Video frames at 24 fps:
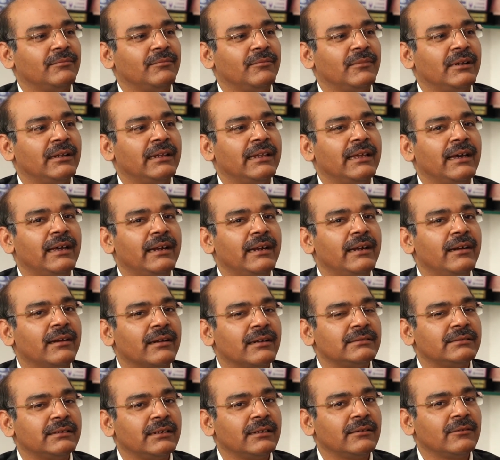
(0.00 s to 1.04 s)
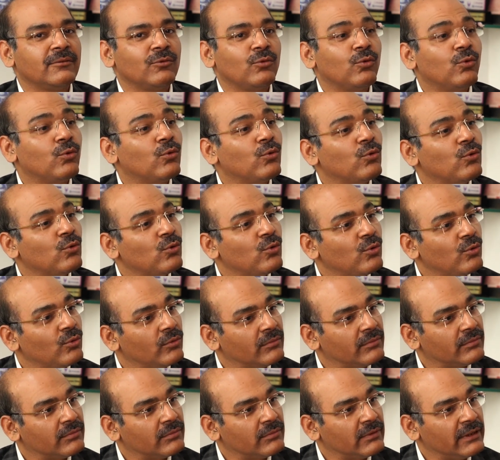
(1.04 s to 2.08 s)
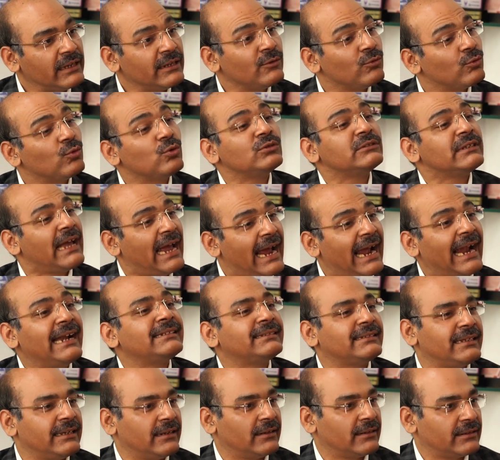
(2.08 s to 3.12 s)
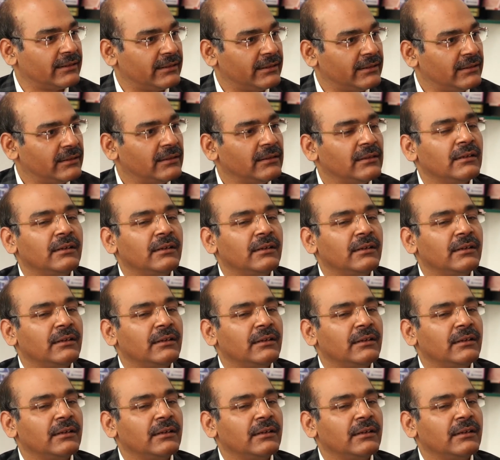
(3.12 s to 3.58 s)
but they are interested in in whose hands they occurred.